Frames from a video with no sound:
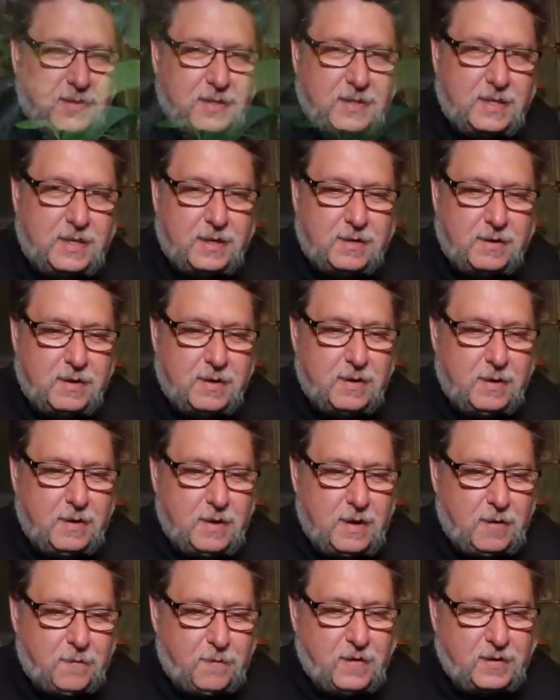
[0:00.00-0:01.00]
see
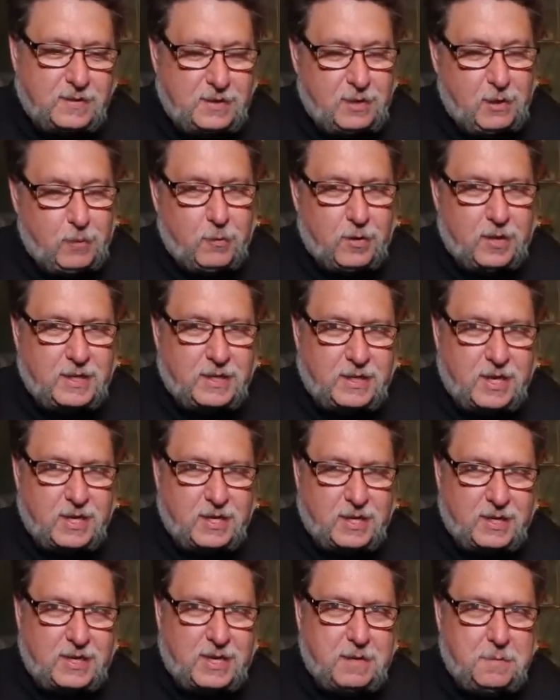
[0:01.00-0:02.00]
if I see a really
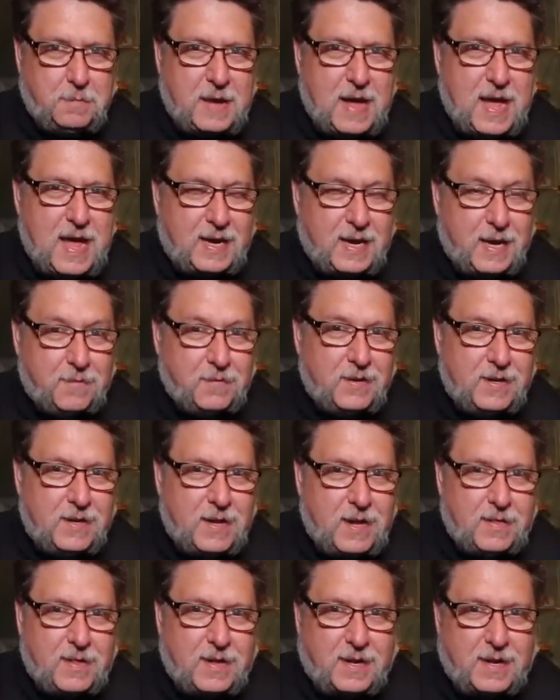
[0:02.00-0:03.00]
good looking bag of it
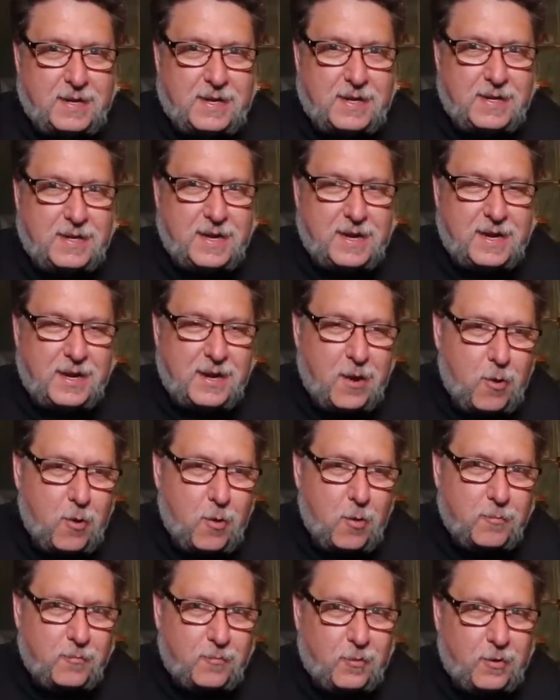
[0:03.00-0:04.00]
and I think I can get it
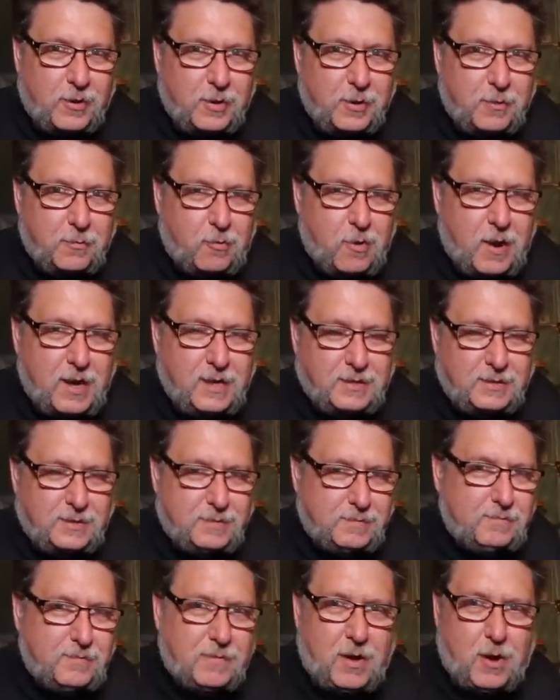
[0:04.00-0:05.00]
home for a good
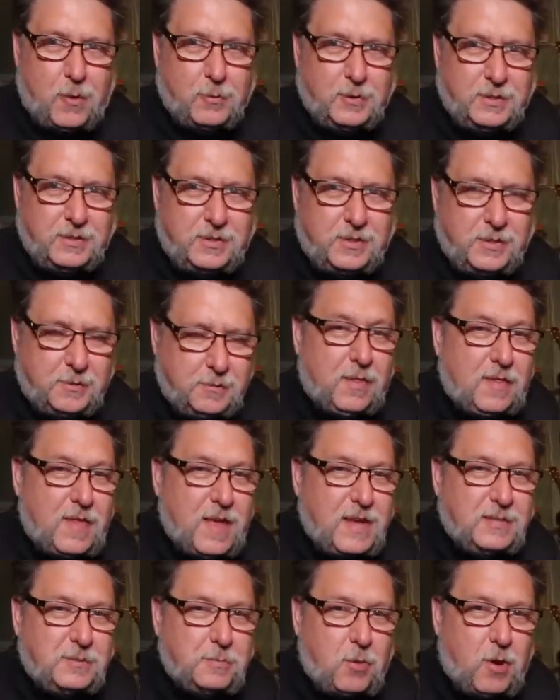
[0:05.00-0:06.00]
price, I always do.
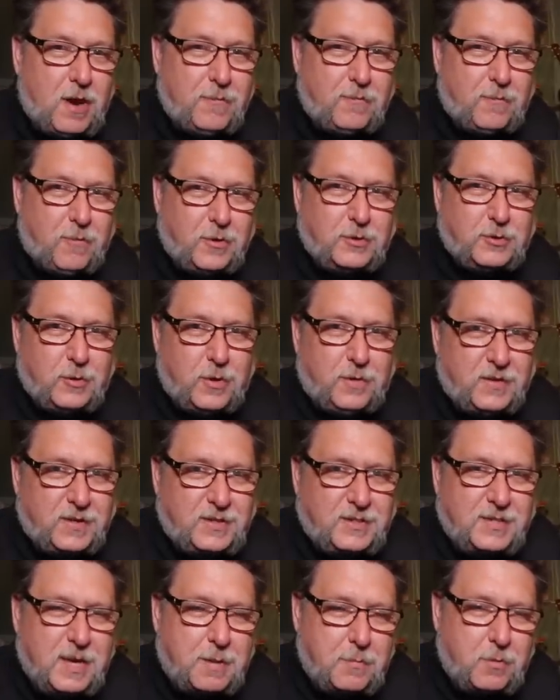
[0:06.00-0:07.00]
Thanks, Brian, for a
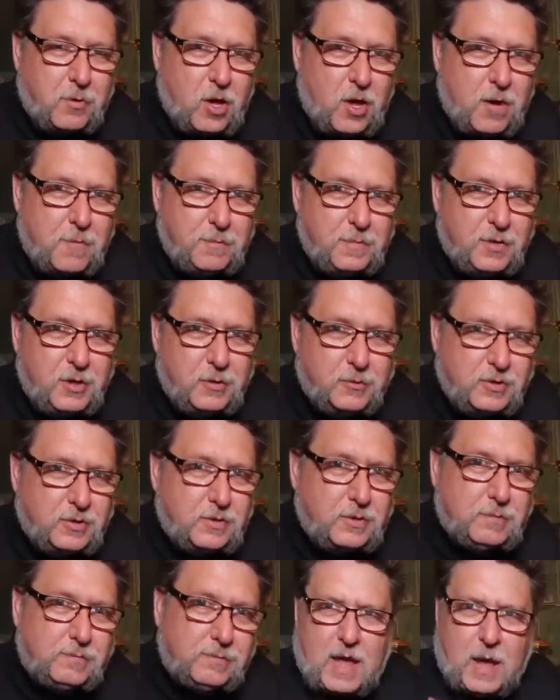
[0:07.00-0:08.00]
terrific sample of
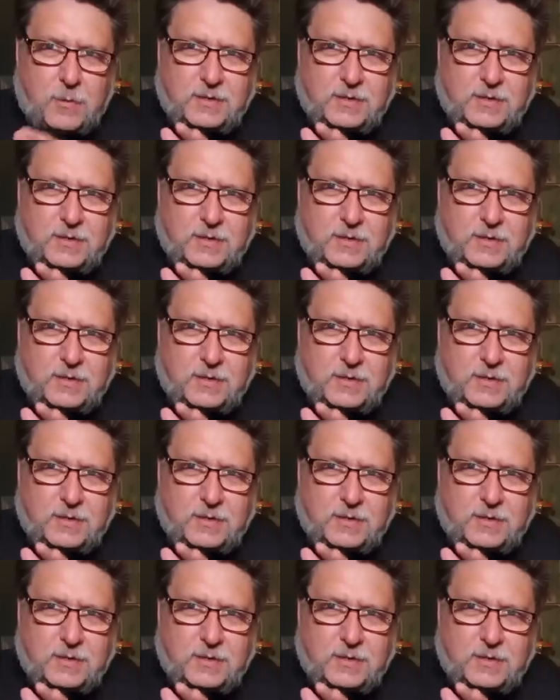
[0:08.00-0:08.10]
buce.